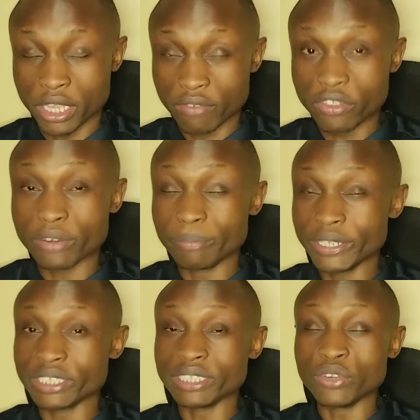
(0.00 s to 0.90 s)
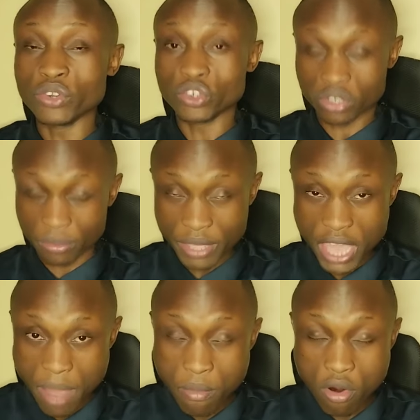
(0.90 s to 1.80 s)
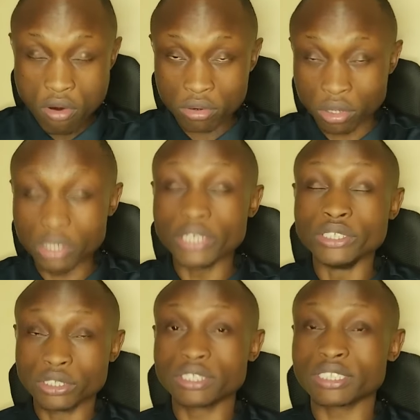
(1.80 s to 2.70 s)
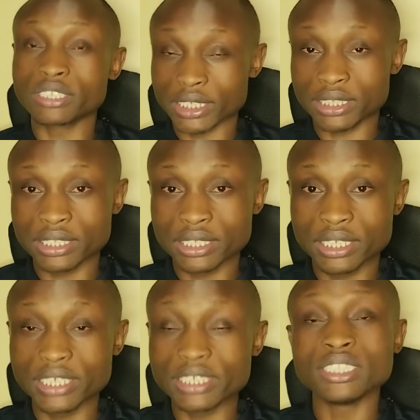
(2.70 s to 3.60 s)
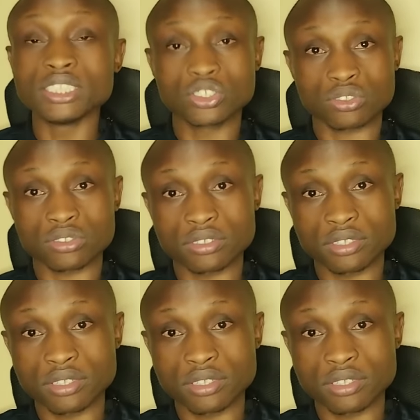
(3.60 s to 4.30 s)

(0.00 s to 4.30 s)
individual means they will not be able or they will not trust his decisions.